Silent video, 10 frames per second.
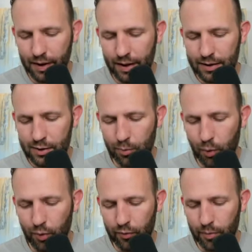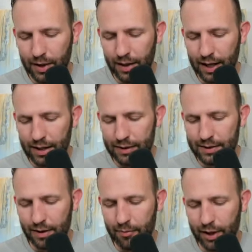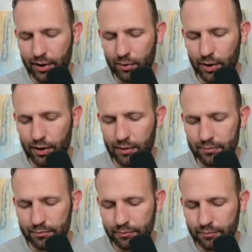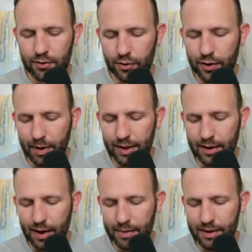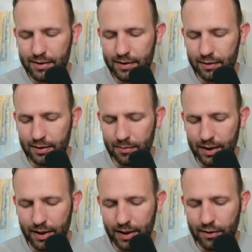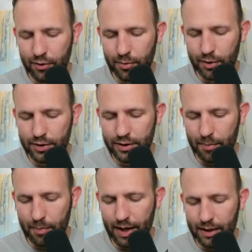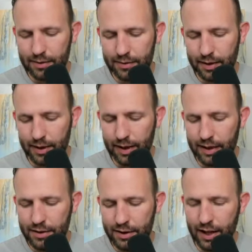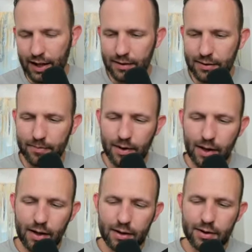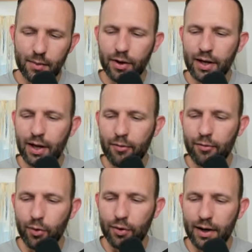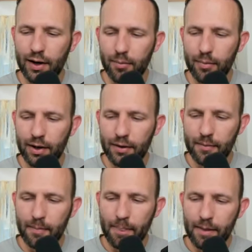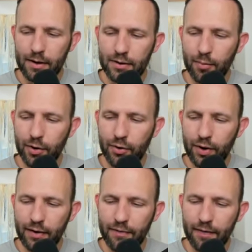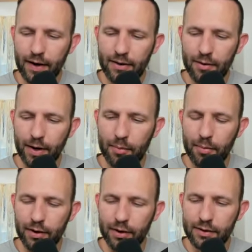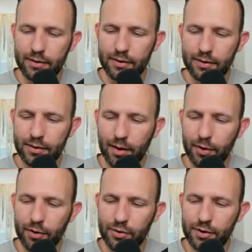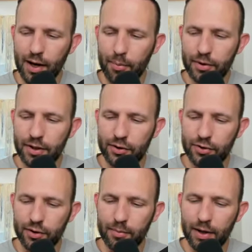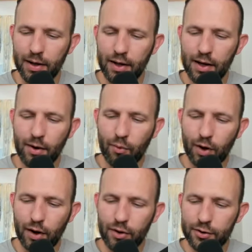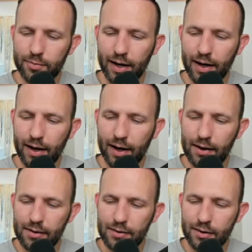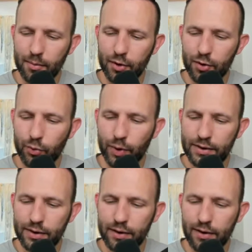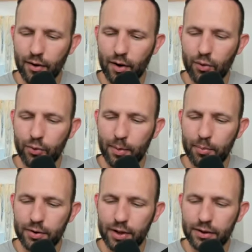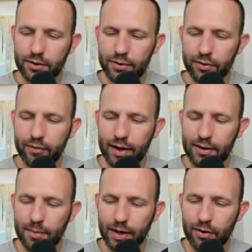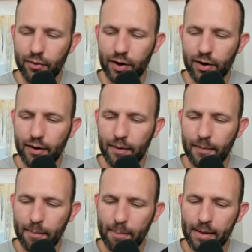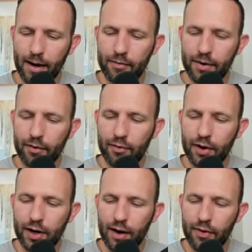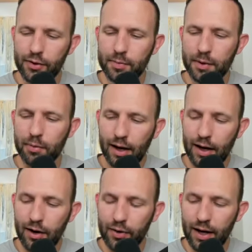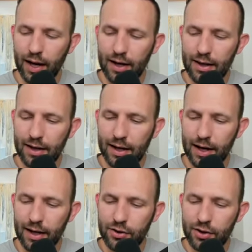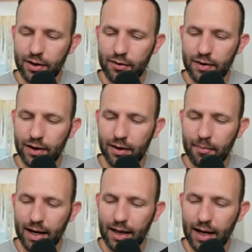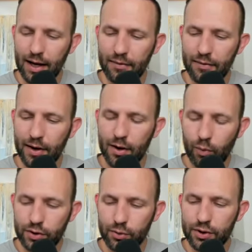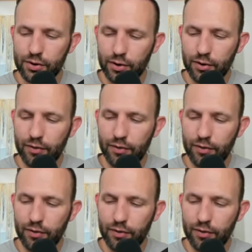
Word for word: His support for me likely saved my career. During my time in the SEAL teams, I had numerous setbacks, and in each case, someone came forward to help me. Someone who had faith in my abilities, someone who saw potential in me where others might not, someone who risked their own reputation to advance my career. I've never forgotten those people, and I know that anything I achieved in my life was a result of